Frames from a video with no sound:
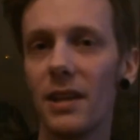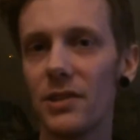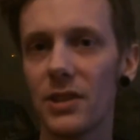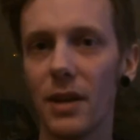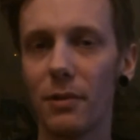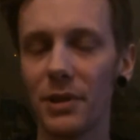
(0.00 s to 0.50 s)

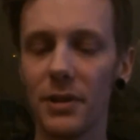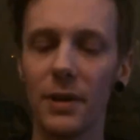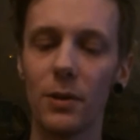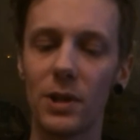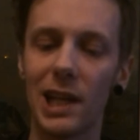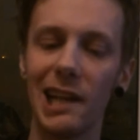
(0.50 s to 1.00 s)
It's another way that
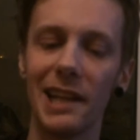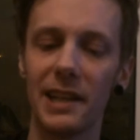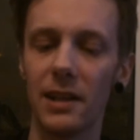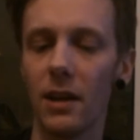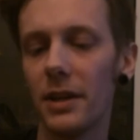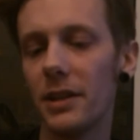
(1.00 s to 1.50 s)
they'll
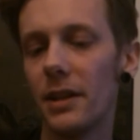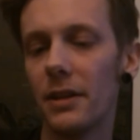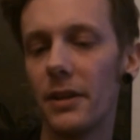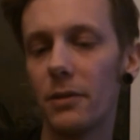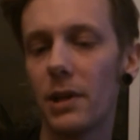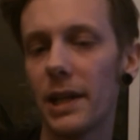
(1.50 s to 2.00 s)
click, like
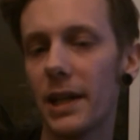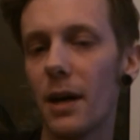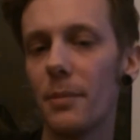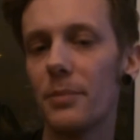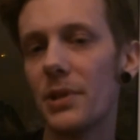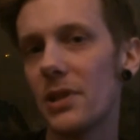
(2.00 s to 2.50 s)
they'll click
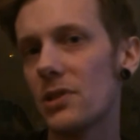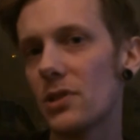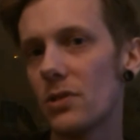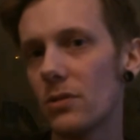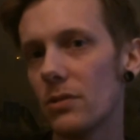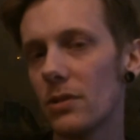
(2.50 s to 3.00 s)
up,
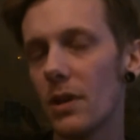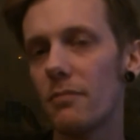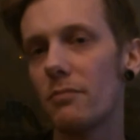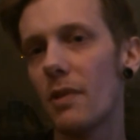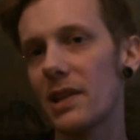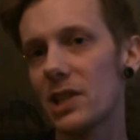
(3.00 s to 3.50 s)
tension, or like
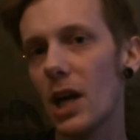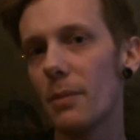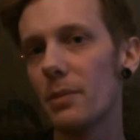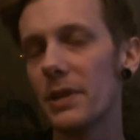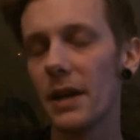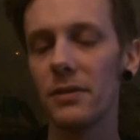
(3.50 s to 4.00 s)
ratchet
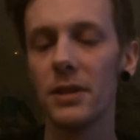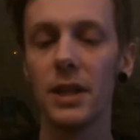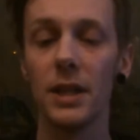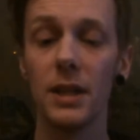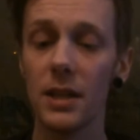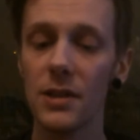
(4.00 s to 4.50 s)
up and down.
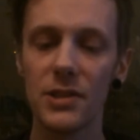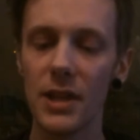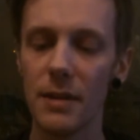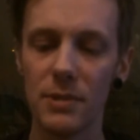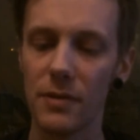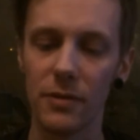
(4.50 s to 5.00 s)

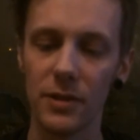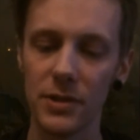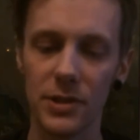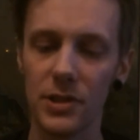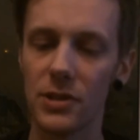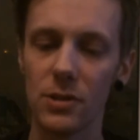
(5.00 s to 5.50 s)
Same
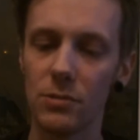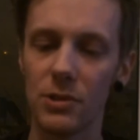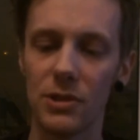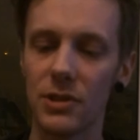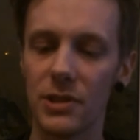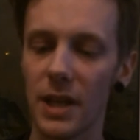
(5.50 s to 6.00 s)
difference. It's all
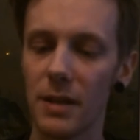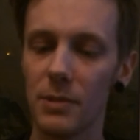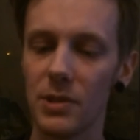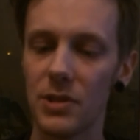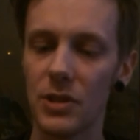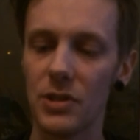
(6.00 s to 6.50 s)
just the same.
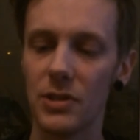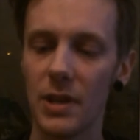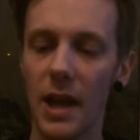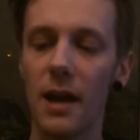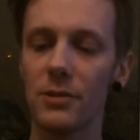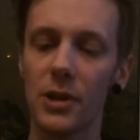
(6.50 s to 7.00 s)
It's just
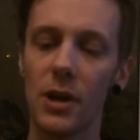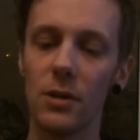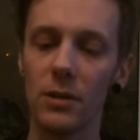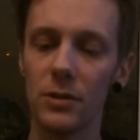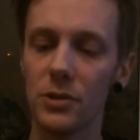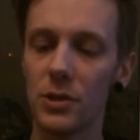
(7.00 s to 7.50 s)
how tight
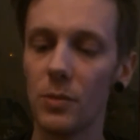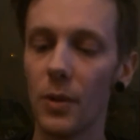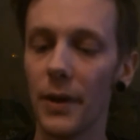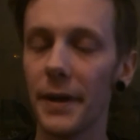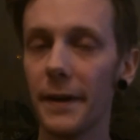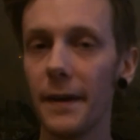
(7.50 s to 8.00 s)
or loose you
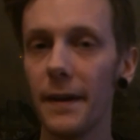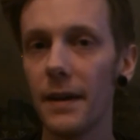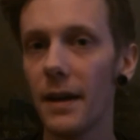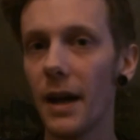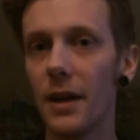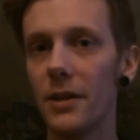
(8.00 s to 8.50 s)
want it,
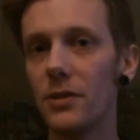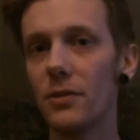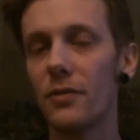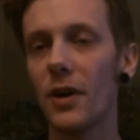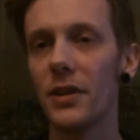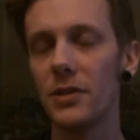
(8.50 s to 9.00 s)
and you'll
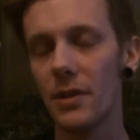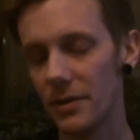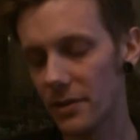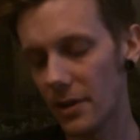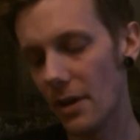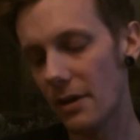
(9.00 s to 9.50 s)
find that you
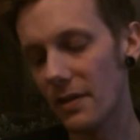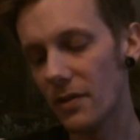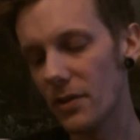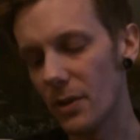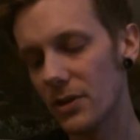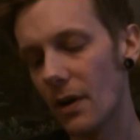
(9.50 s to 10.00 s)
only have to
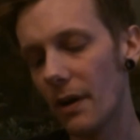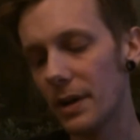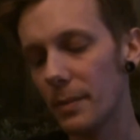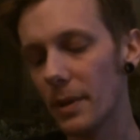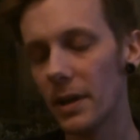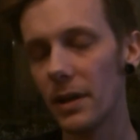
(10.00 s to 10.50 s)
do it a
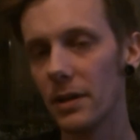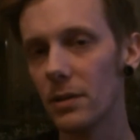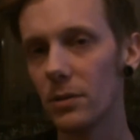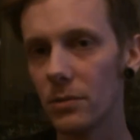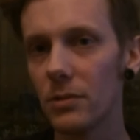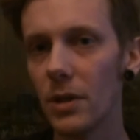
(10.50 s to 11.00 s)
tiny bit, and
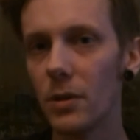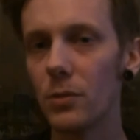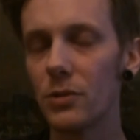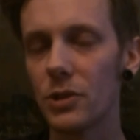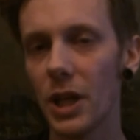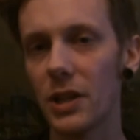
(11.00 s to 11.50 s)
it'll
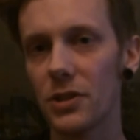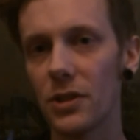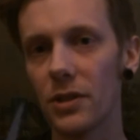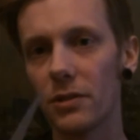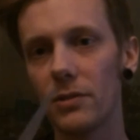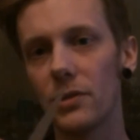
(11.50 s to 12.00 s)
change
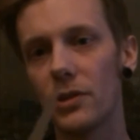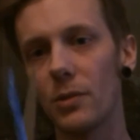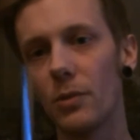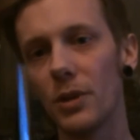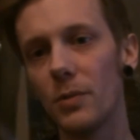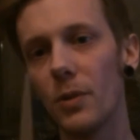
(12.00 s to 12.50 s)
to
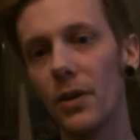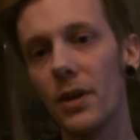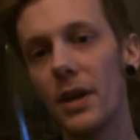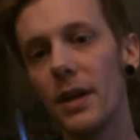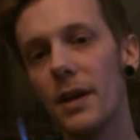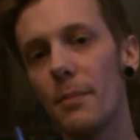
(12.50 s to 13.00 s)
what you want.
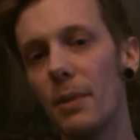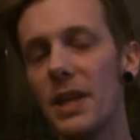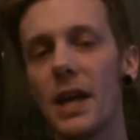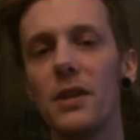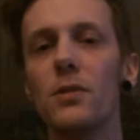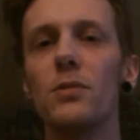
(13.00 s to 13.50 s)
But
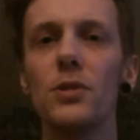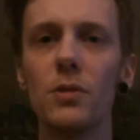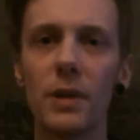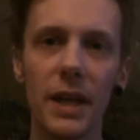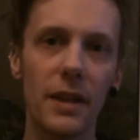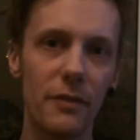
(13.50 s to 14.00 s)
yeah, you'll
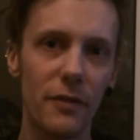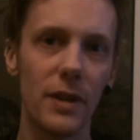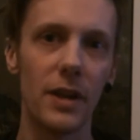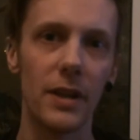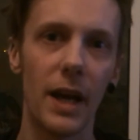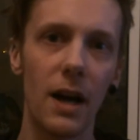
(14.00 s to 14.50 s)
get that
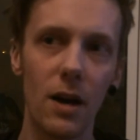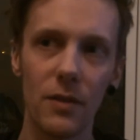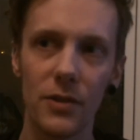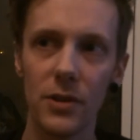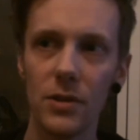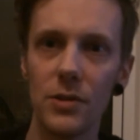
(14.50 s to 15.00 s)
feel of that
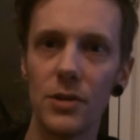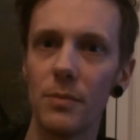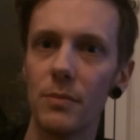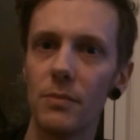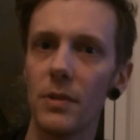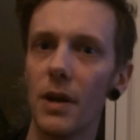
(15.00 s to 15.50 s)
after you use
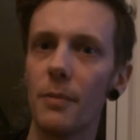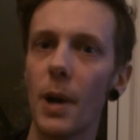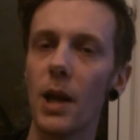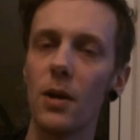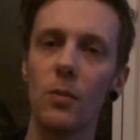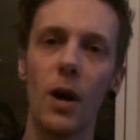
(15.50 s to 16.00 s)
them
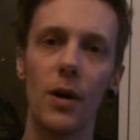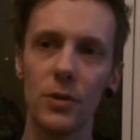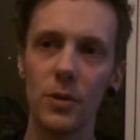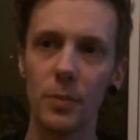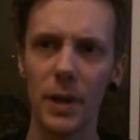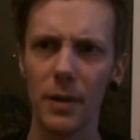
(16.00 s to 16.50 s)
a little while.
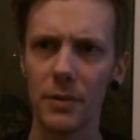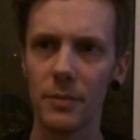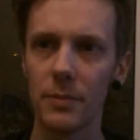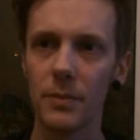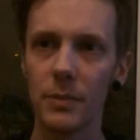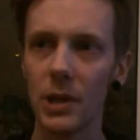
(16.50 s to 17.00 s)
You'll be able to,
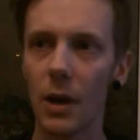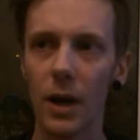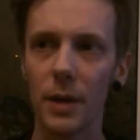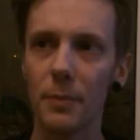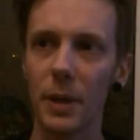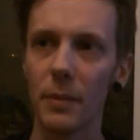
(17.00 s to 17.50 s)
I
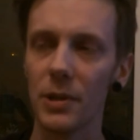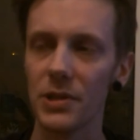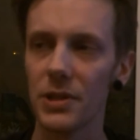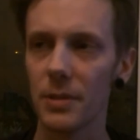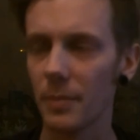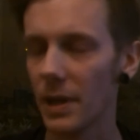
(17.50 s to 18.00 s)
can pick my
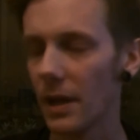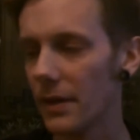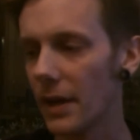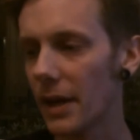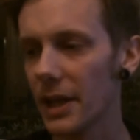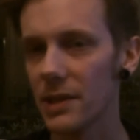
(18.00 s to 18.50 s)
scissors up and be like,
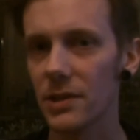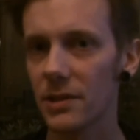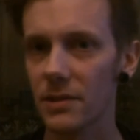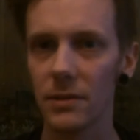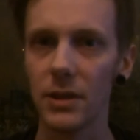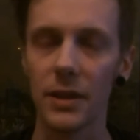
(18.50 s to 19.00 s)
no, that's
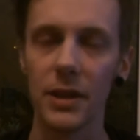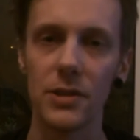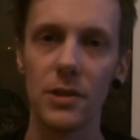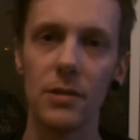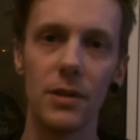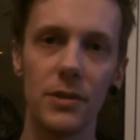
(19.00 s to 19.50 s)
they're
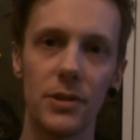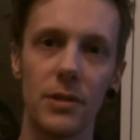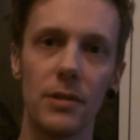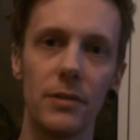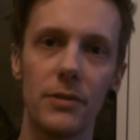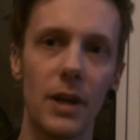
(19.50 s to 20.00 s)
too loose,
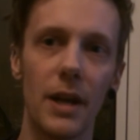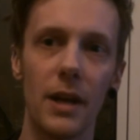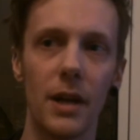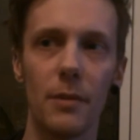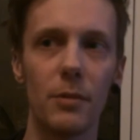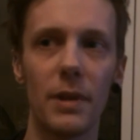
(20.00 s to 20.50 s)

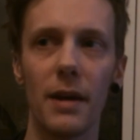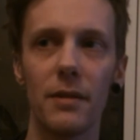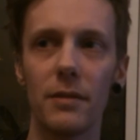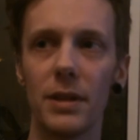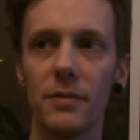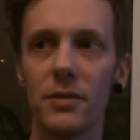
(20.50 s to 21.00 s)
without
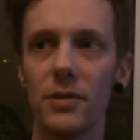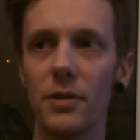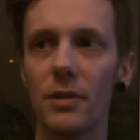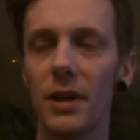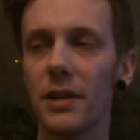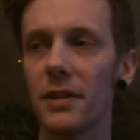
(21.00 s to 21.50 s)
really even
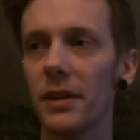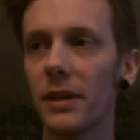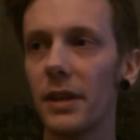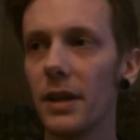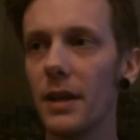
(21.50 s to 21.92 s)
doing anything.